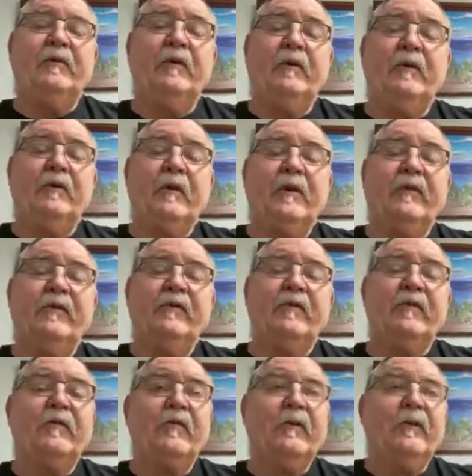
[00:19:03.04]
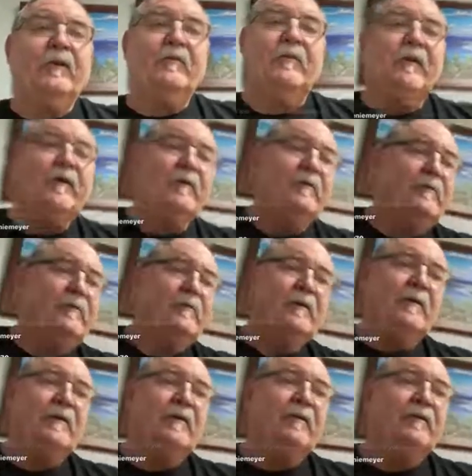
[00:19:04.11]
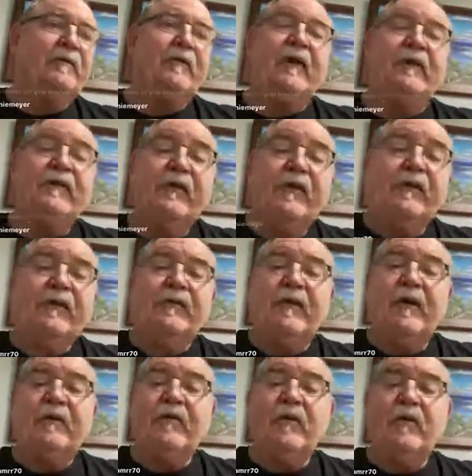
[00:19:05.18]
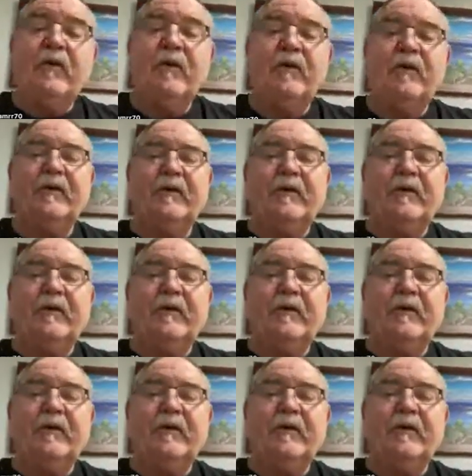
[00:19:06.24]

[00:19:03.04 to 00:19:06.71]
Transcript: you're a better surfer, you can ride them, 5'6", 5'4",